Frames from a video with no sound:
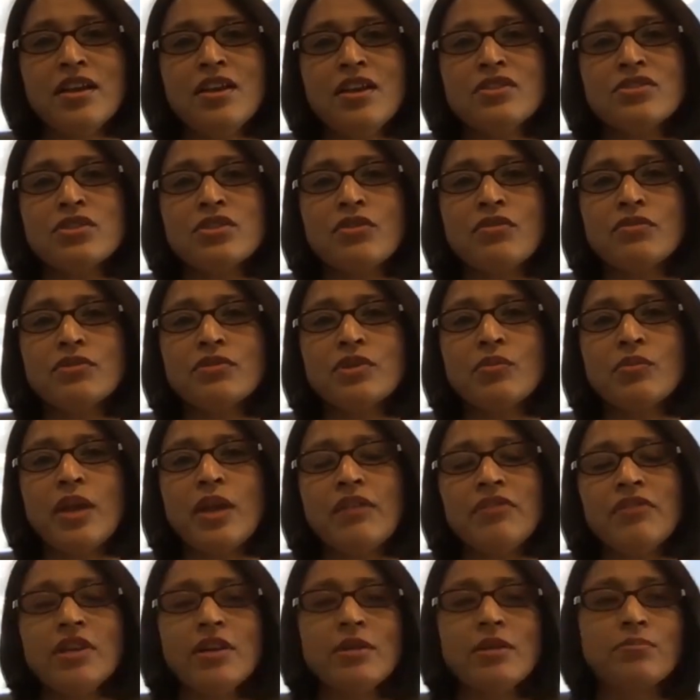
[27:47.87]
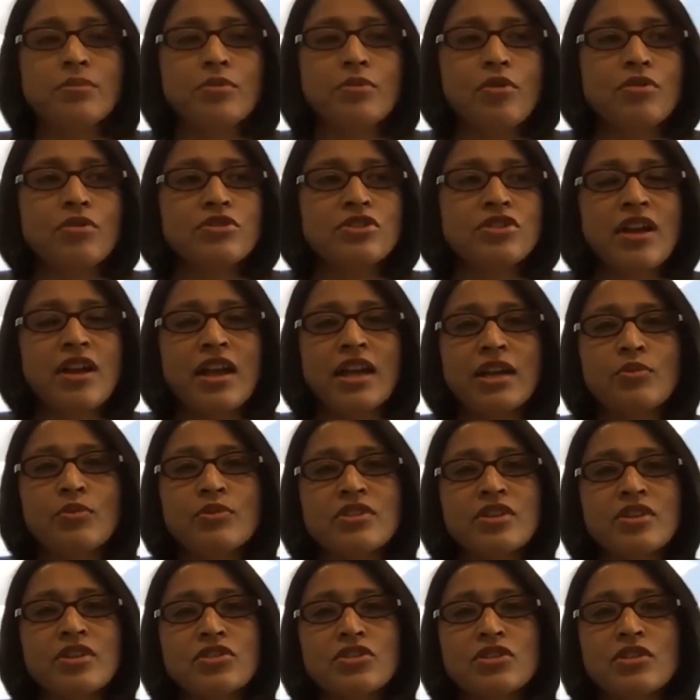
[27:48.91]
So the way we approached our
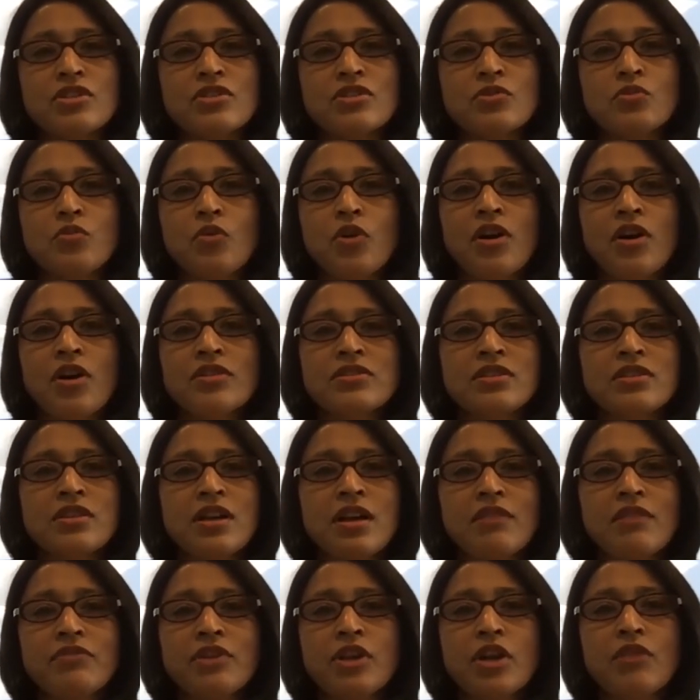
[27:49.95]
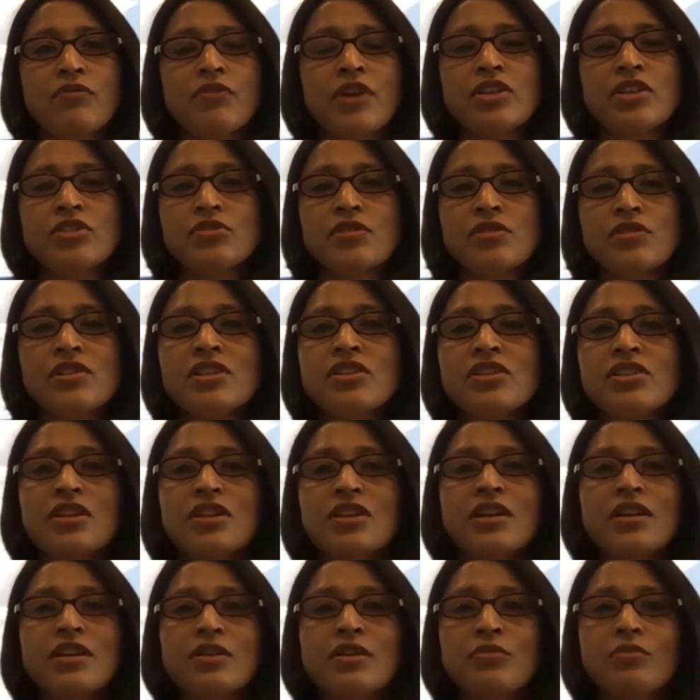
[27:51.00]
acquisitions was uh, we got very
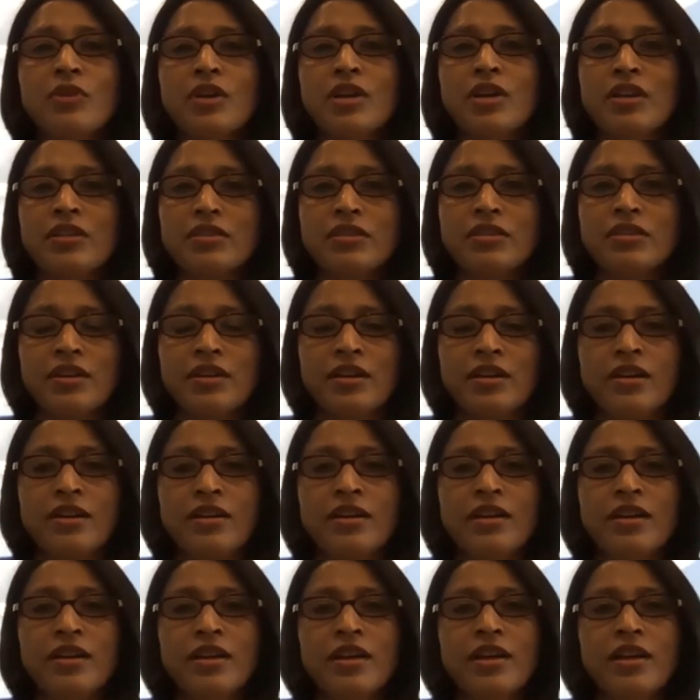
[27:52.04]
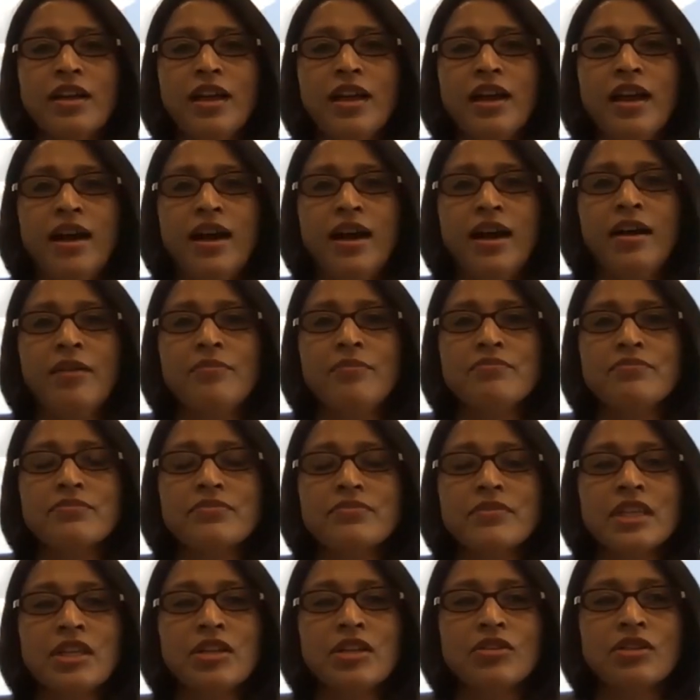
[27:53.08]
strategic with uh, um,
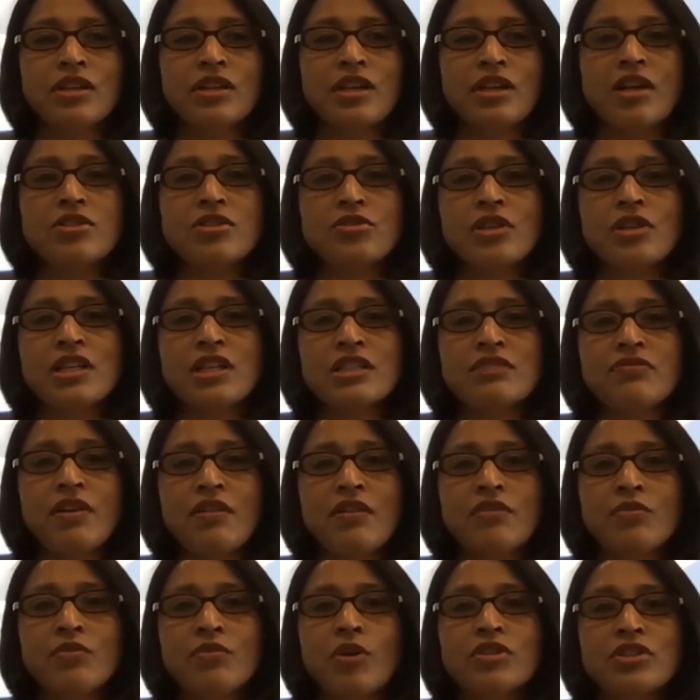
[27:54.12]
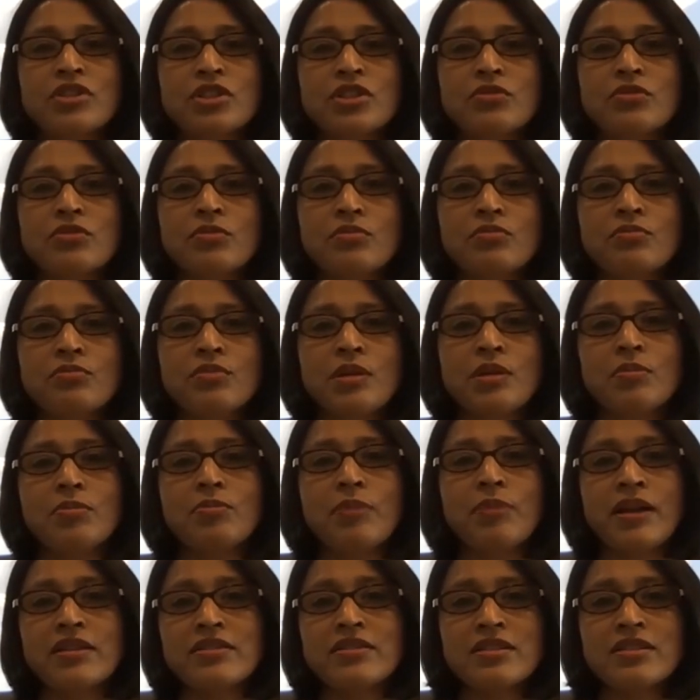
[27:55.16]
you know the countries where we wanted to be
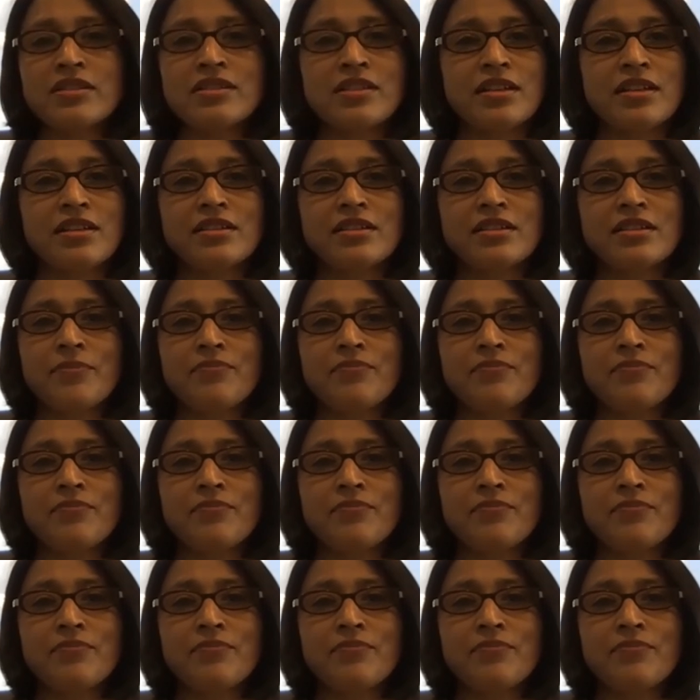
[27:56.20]
present in.